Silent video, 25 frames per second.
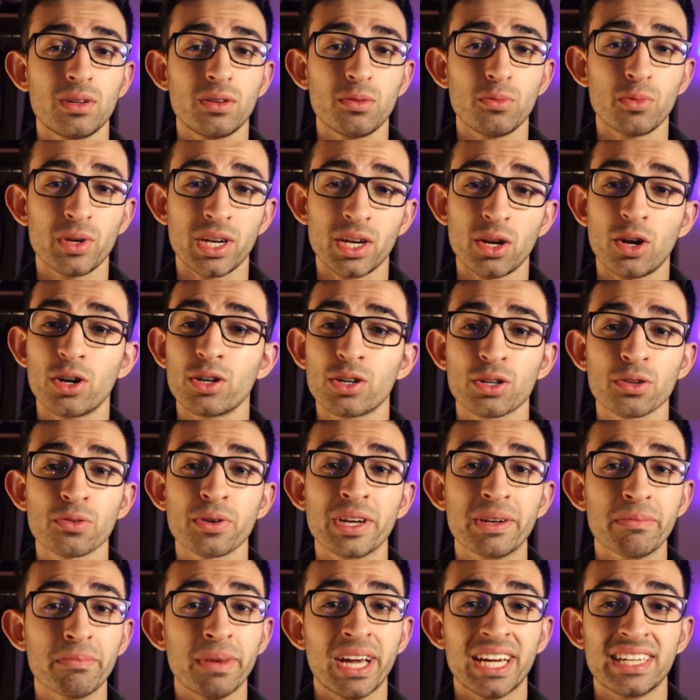we're not
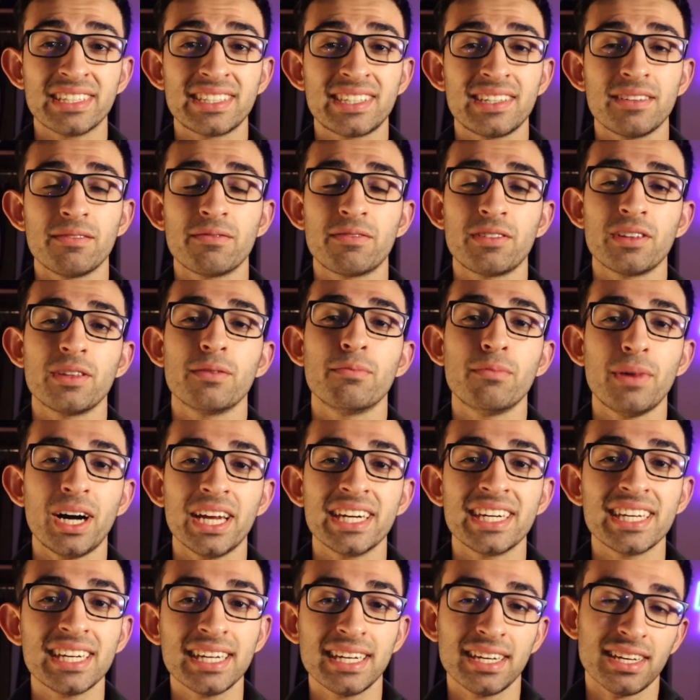doing medicine for the
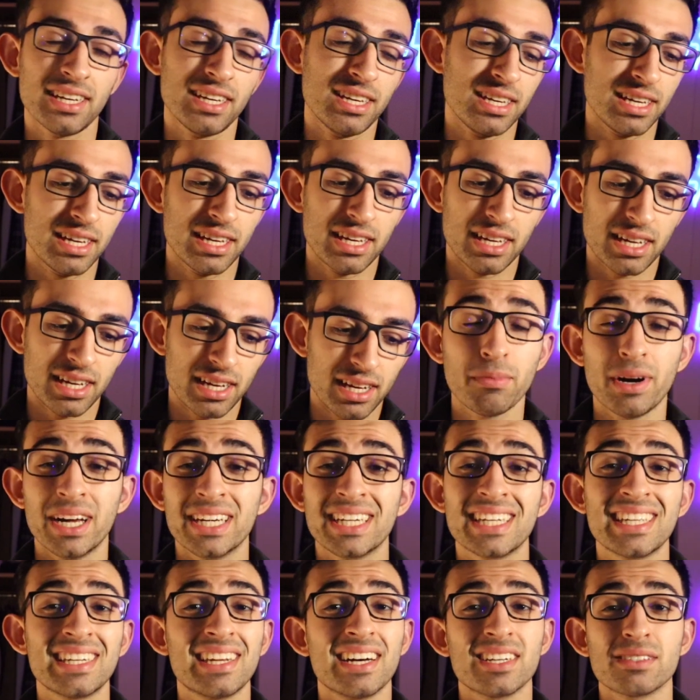money
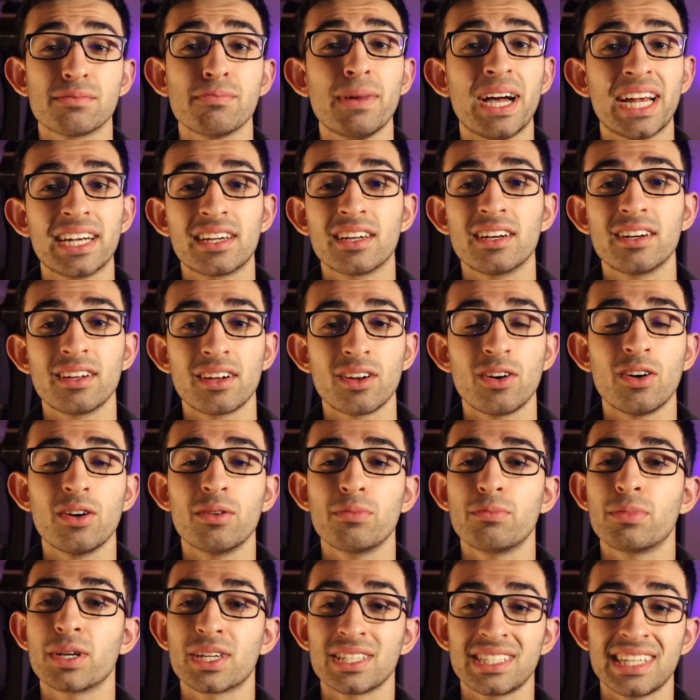money does matter a
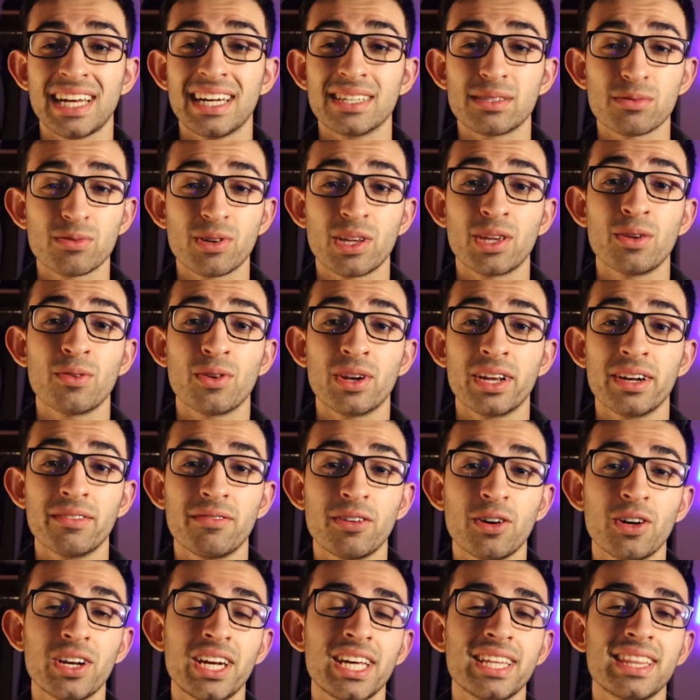lot because that's what you live
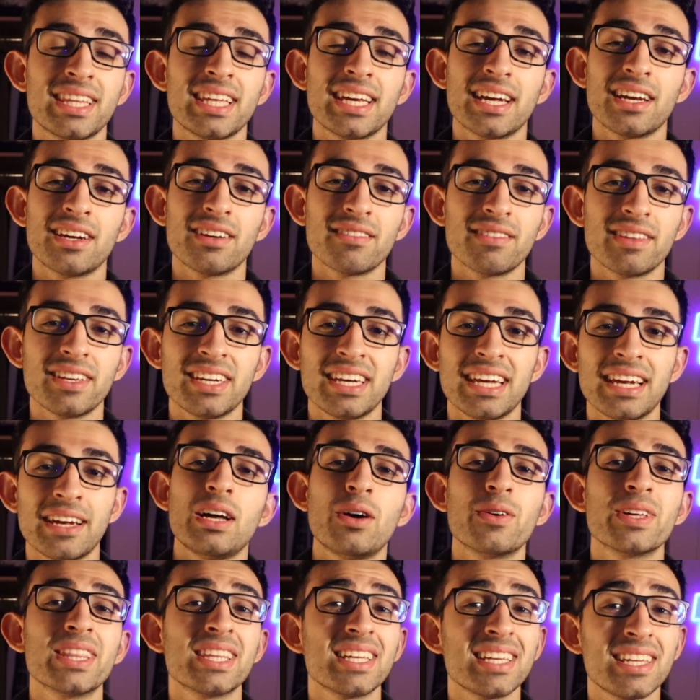on at the end of the day.
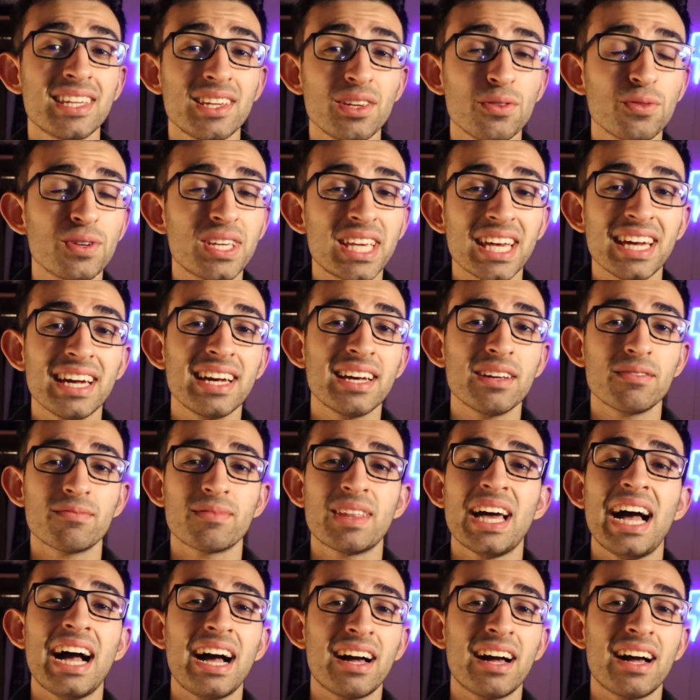Now, in the UK, the